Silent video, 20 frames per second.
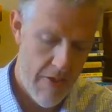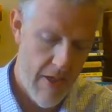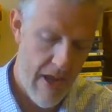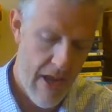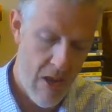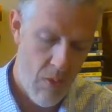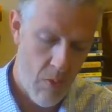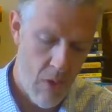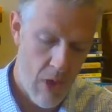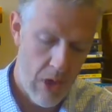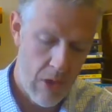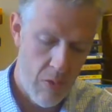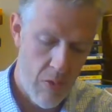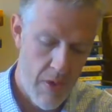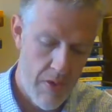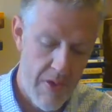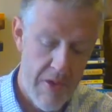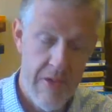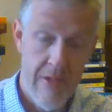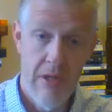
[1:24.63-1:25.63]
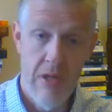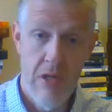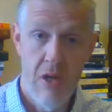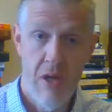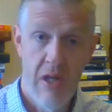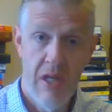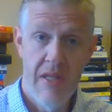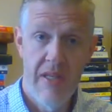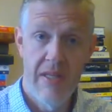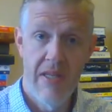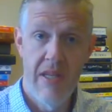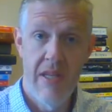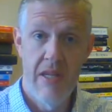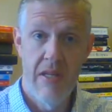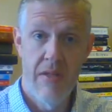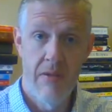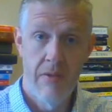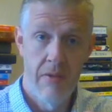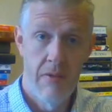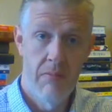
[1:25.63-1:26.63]
that I worked with, and so you're going to
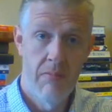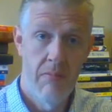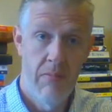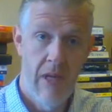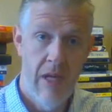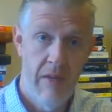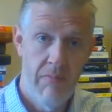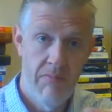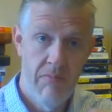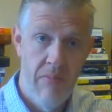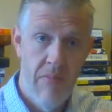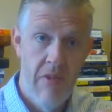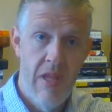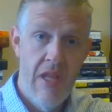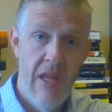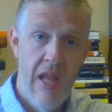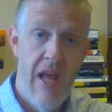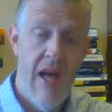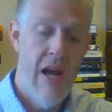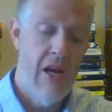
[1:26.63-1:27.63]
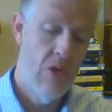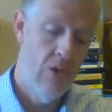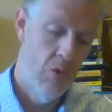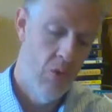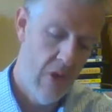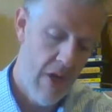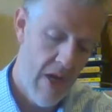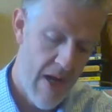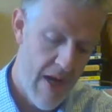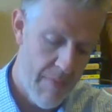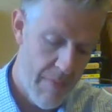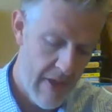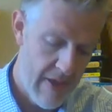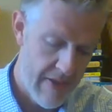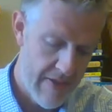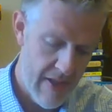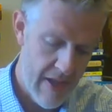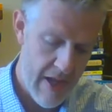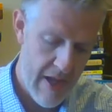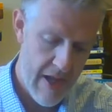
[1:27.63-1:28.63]
see like the actual
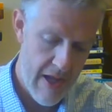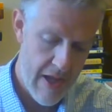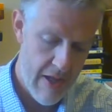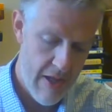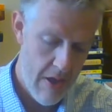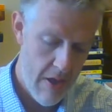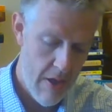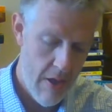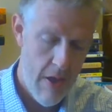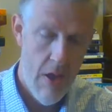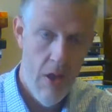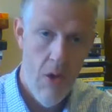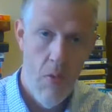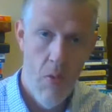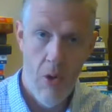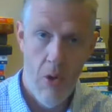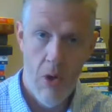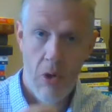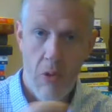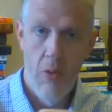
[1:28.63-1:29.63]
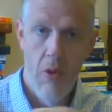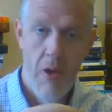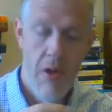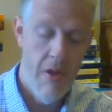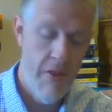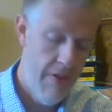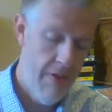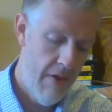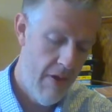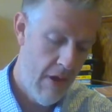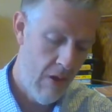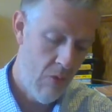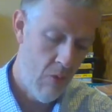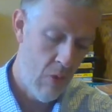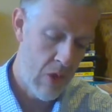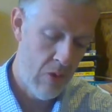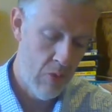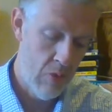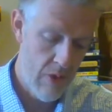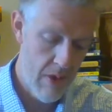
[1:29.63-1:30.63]
copies that I work with or
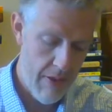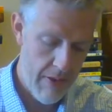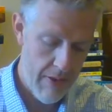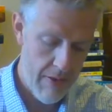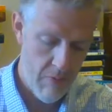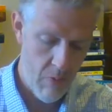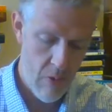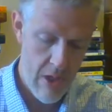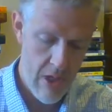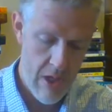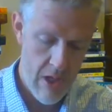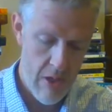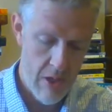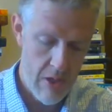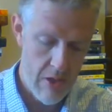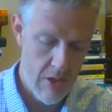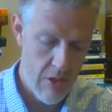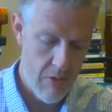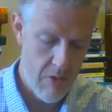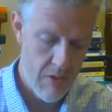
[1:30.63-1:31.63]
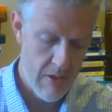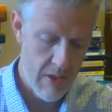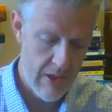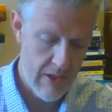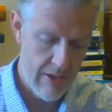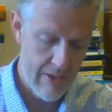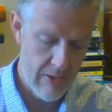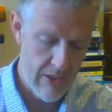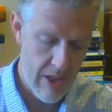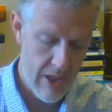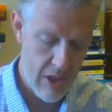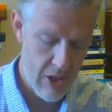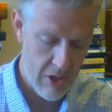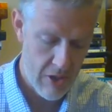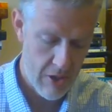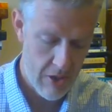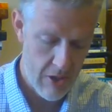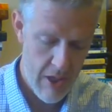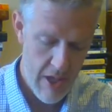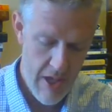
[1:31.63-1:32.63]
worked with when doing the
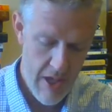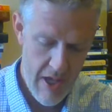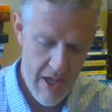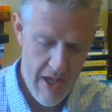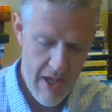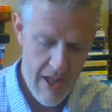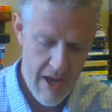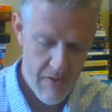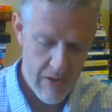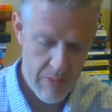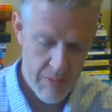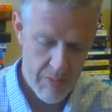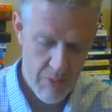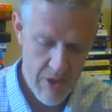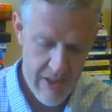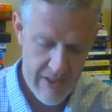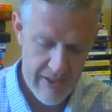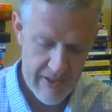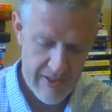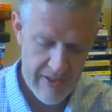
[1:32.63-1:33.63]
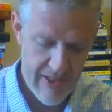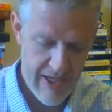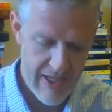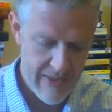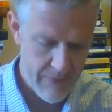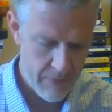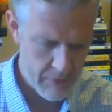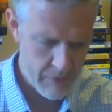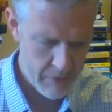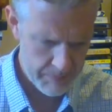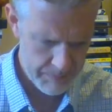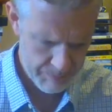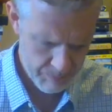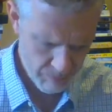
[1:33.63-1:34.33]
dissertation. And I was pretty successful